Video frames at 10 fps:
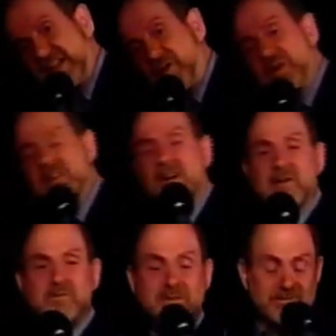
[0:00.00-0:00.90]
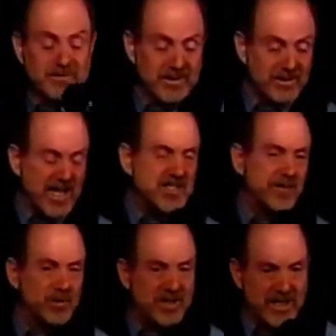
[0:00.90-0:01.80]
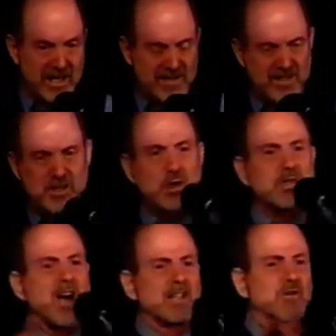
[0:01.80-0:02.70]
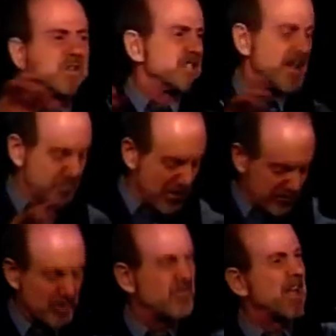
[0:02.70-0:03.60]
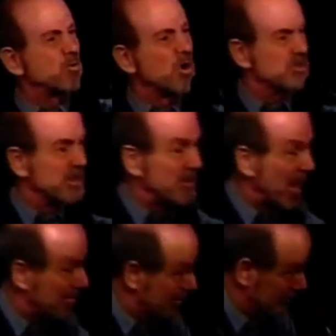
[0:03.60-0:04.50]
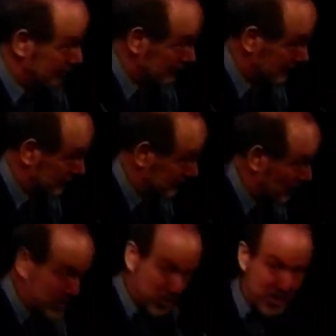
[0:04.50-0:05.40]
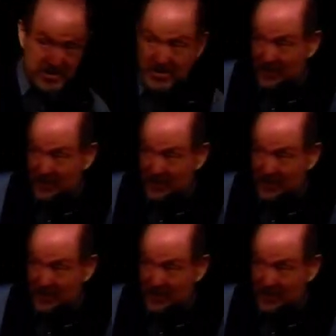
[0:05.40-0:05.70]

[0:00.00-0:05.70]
how many times in the last several decades this good doctor has saved me from a fate worse than death. What's worse than